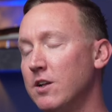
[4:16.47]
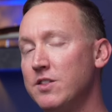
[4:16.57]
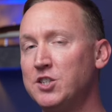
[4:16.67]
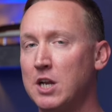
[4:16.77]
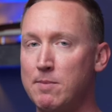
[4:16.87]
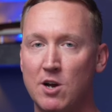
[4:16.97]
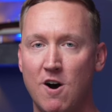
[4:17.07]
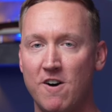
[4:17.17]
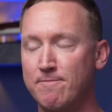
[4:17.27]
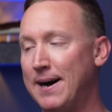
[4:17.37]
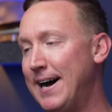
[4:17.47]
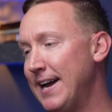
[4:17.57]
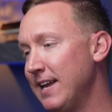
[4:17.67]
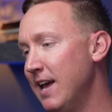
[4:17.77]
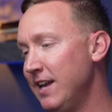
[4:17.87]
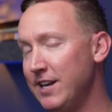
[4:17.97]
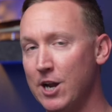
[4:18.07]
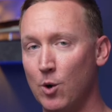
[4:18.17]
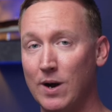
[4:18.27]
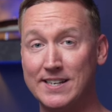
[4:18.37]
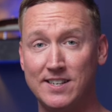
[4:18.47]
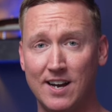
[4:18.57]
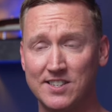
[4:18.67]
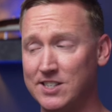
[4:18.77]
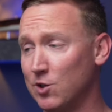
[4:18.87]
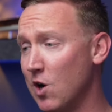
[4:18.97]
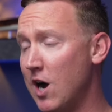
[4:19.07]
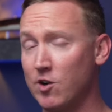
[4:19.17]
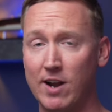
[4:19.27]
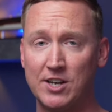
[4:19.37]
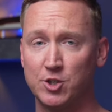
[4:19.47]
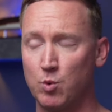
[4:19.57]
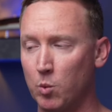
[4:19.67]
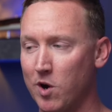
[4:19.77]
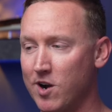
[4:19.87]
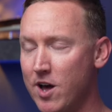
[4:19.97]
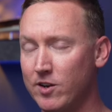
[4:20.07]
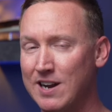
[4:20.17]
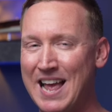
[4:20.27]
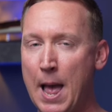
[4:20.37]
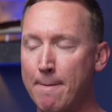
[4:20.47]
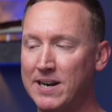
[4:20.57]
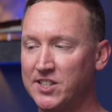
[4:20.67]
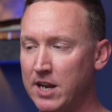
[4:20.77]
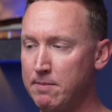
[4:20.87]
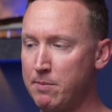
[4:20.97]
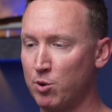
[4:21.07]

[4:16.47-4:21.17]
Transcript: This could be off by, you know, a dozen or 100 agents one way or another, but it's going to be